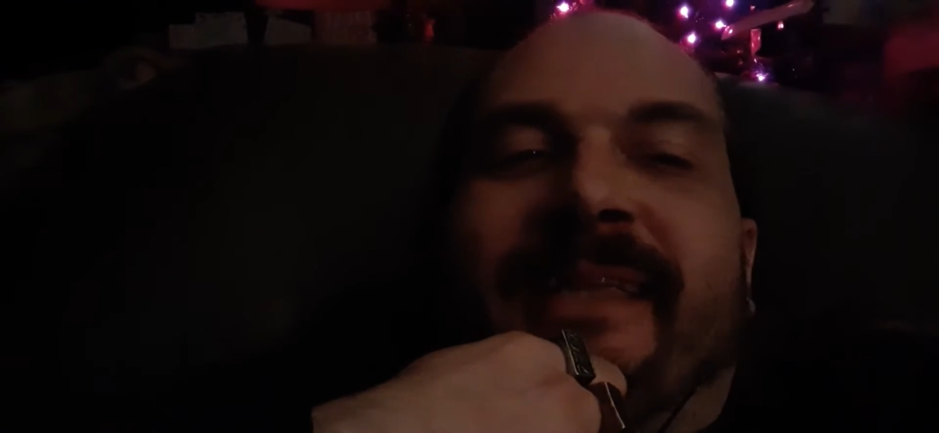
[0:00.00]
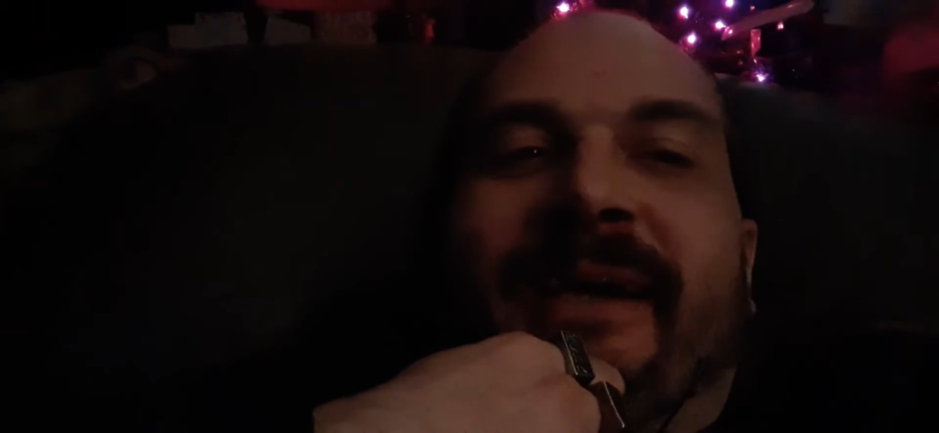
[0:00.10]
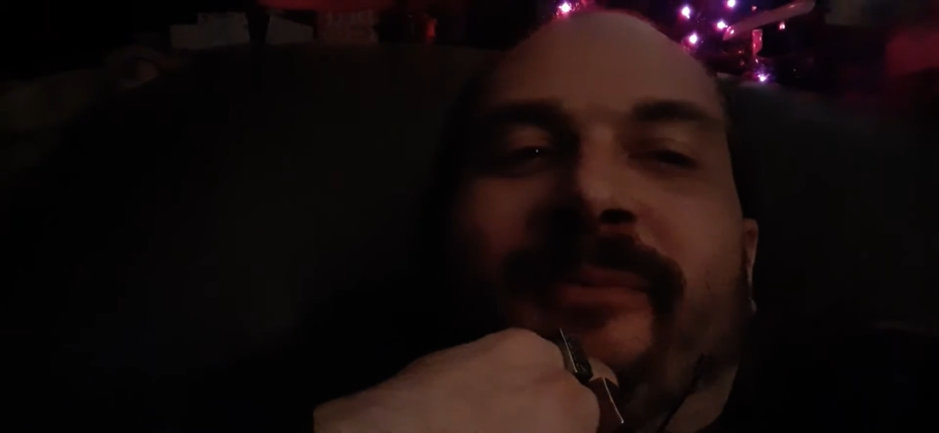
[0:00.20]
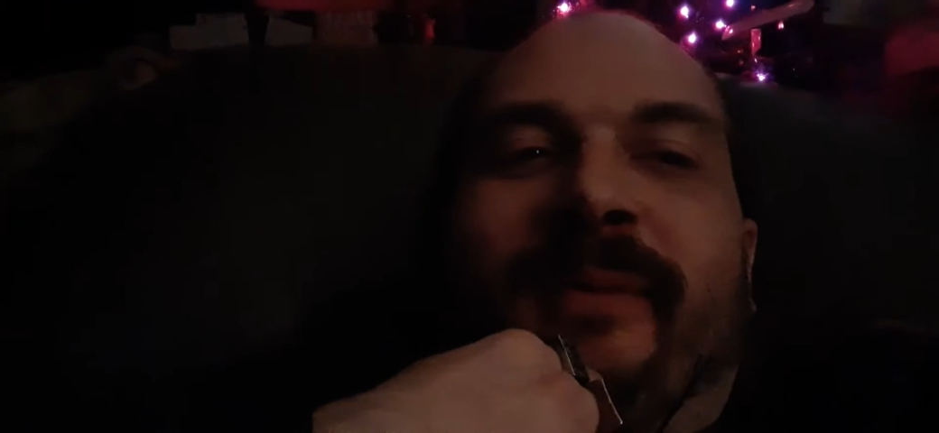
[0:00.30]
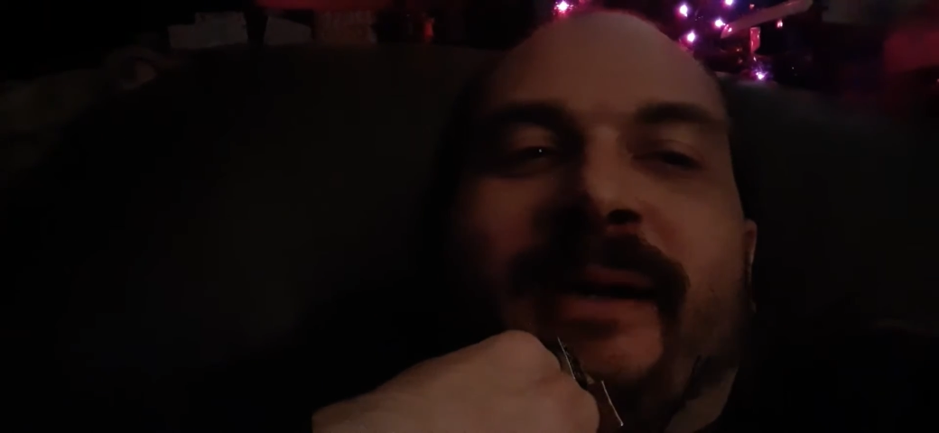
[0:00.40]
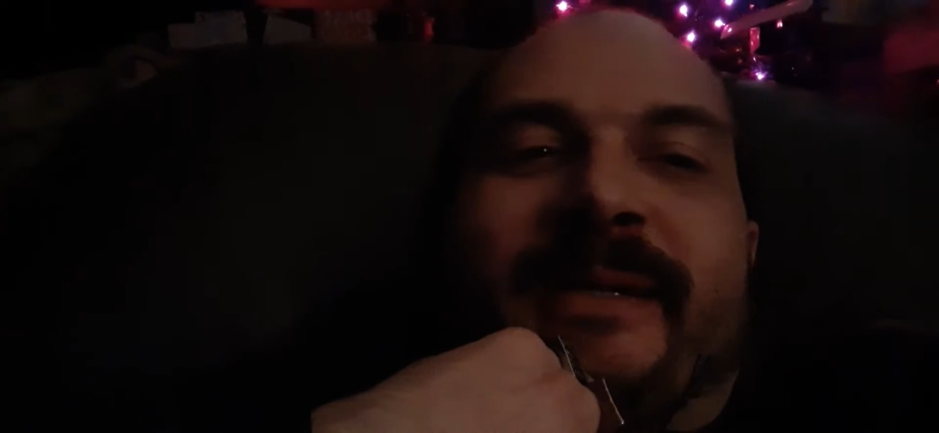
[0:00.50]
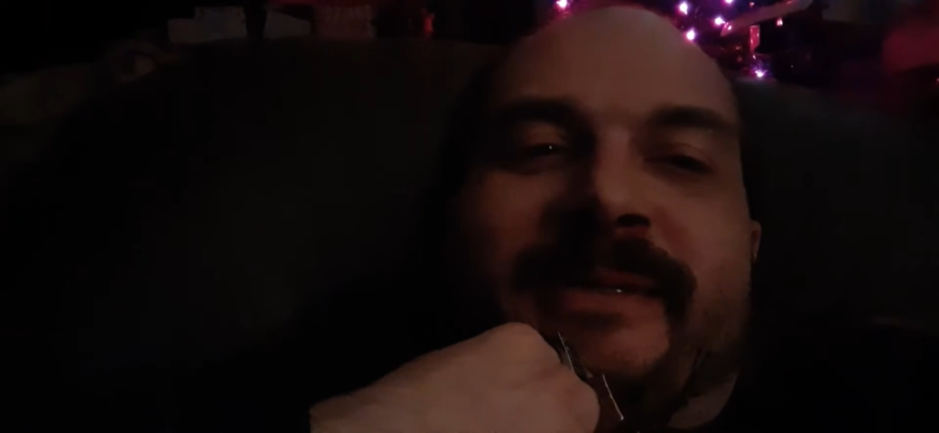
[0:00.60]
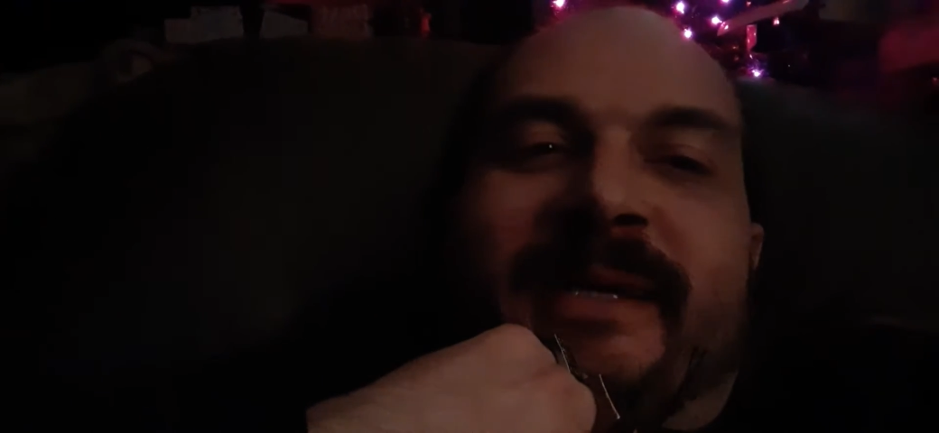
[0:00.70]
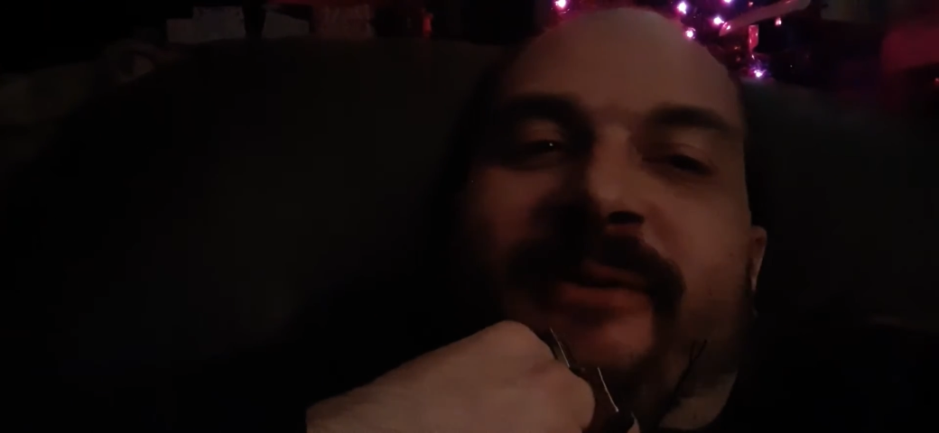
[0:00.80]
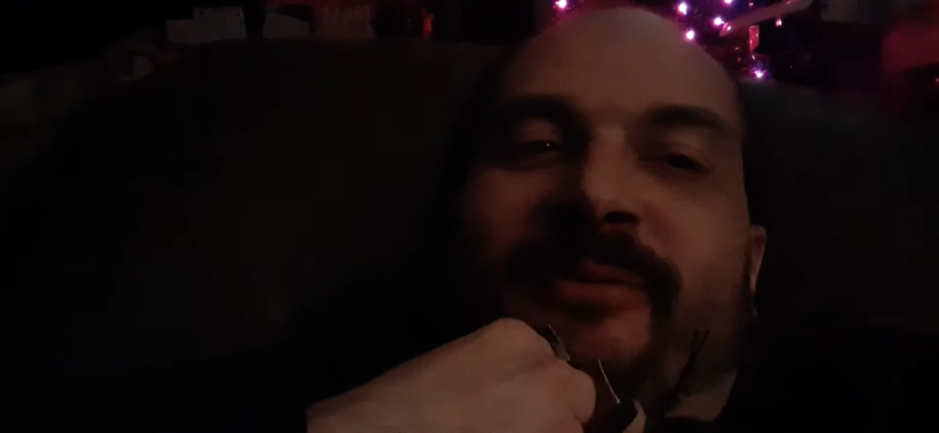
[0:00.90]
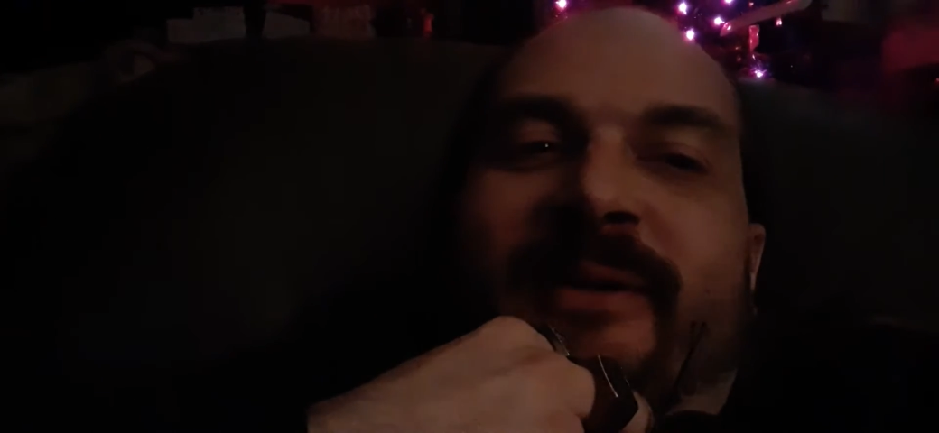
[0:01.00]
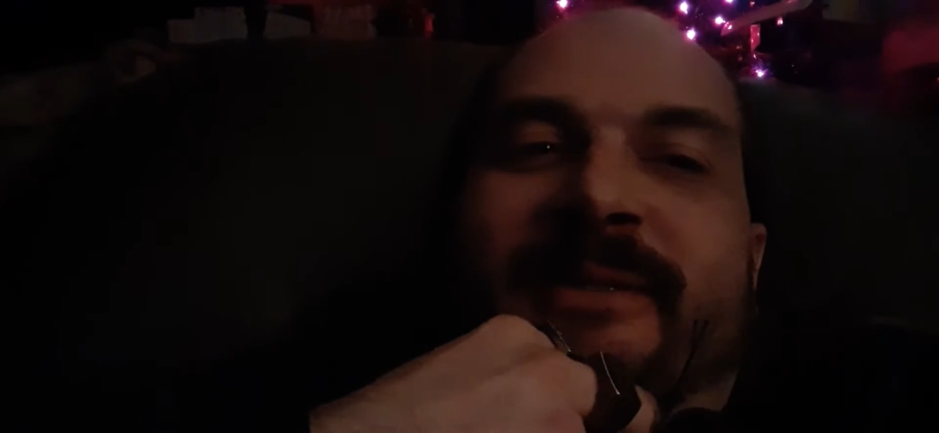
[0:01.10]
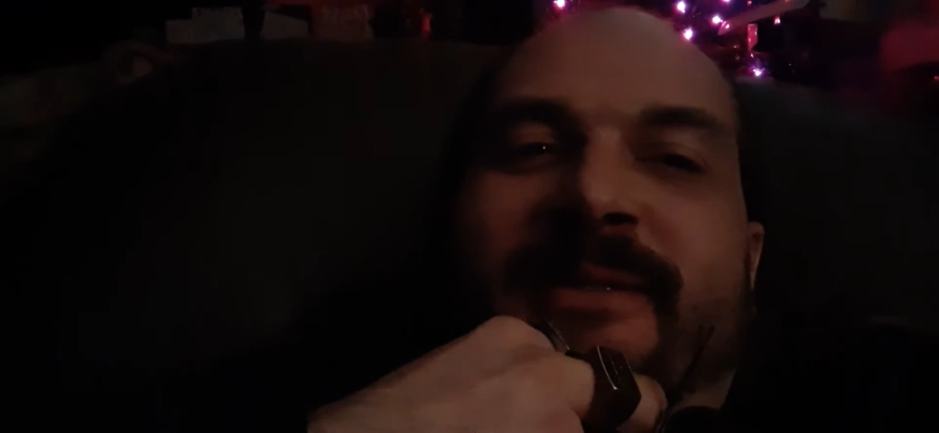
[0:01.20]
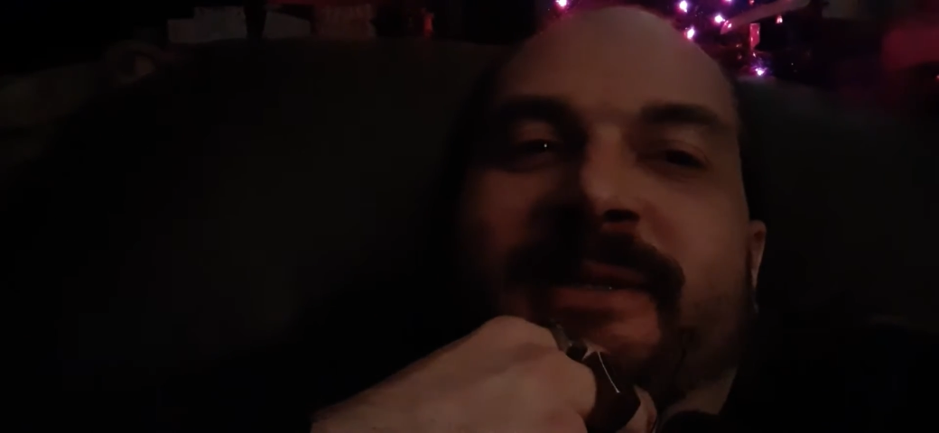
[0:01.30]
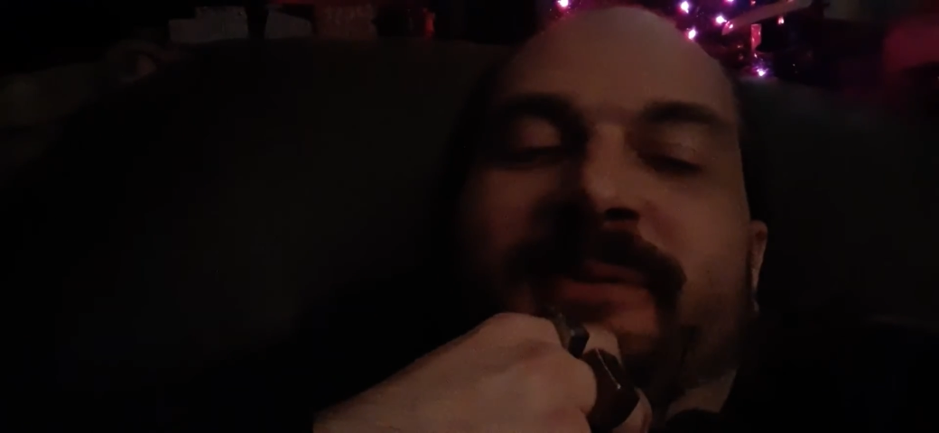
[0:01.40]
Now Marcus Alvarez
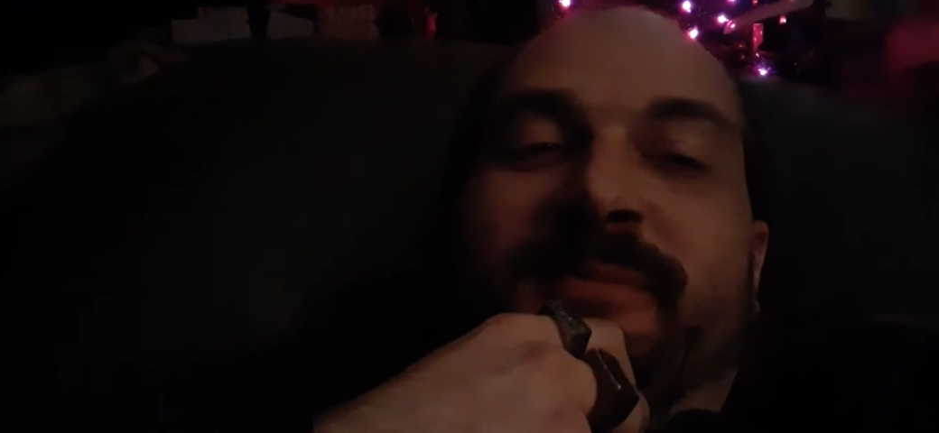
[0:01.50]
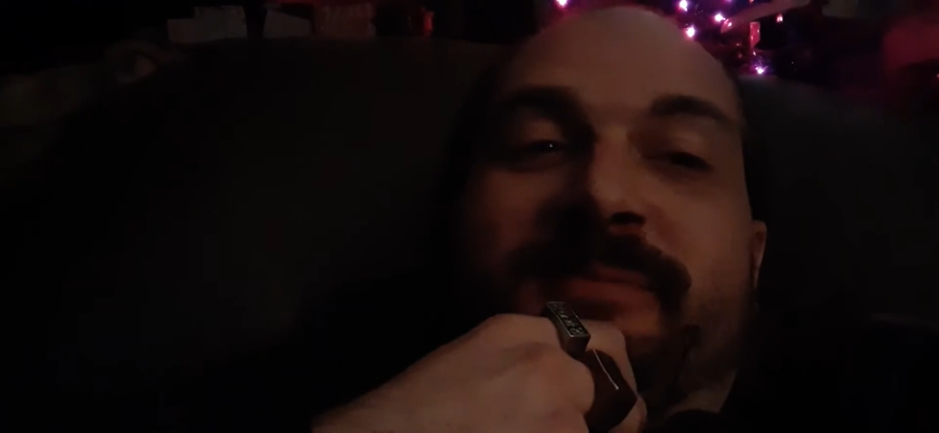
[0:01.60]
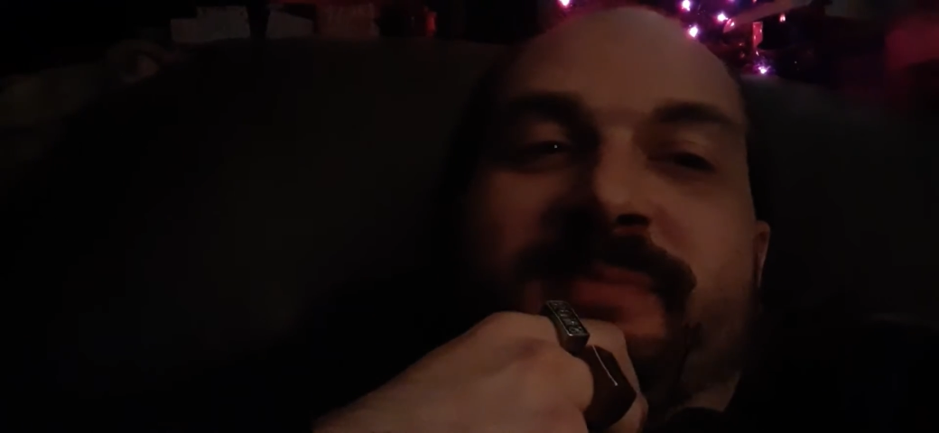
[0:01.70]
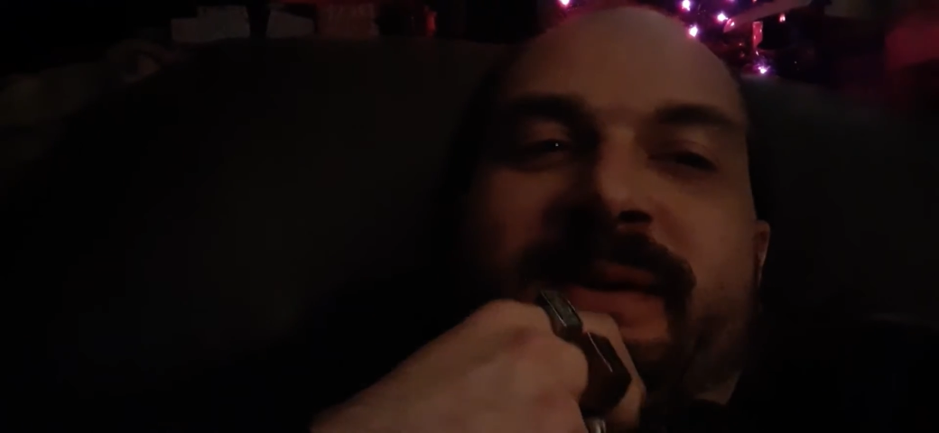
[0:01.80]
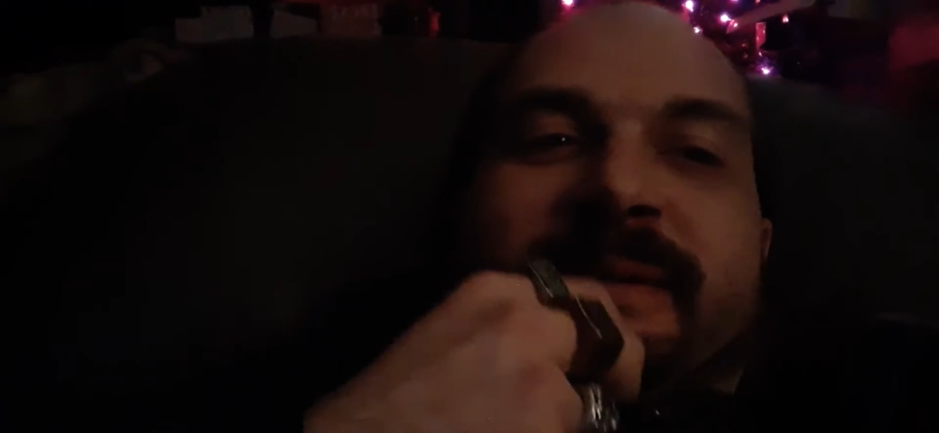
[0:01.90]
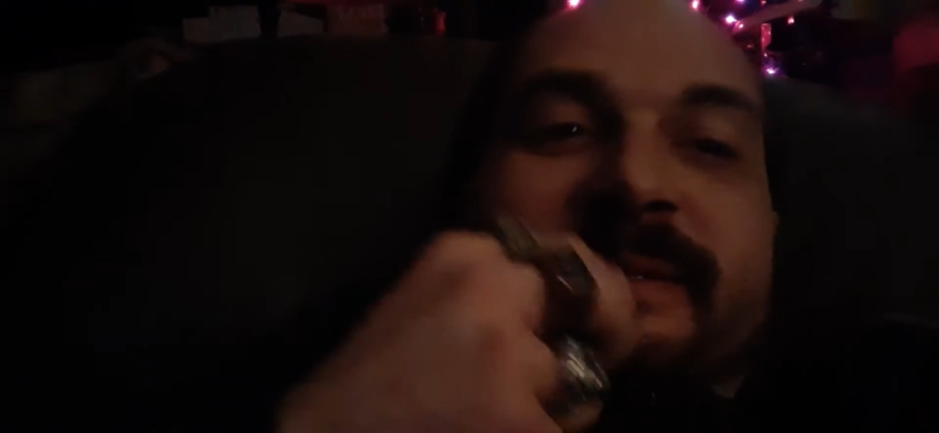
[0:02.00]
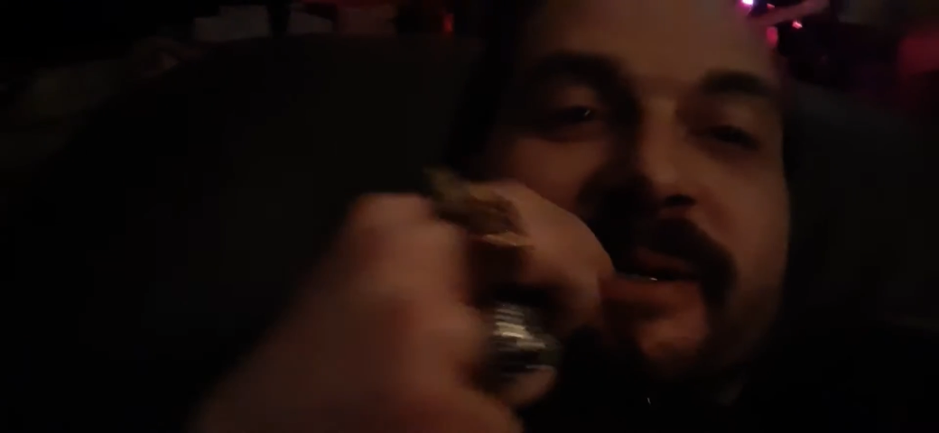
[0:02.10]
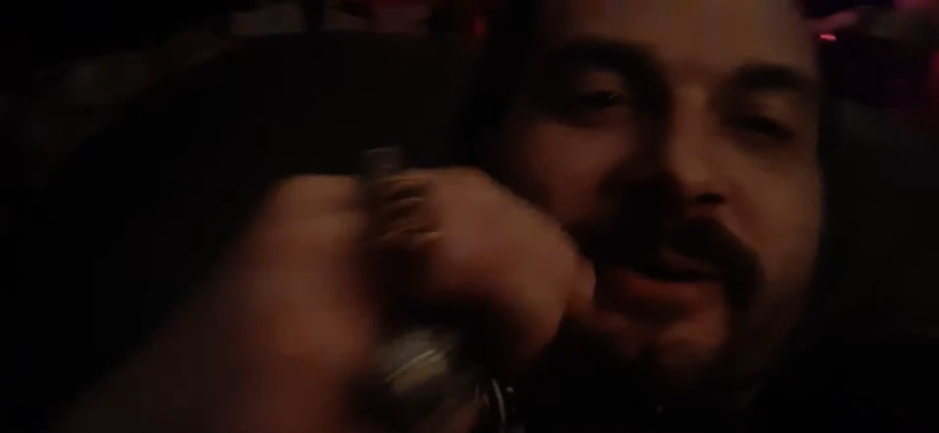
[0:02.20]
is going to be pissed.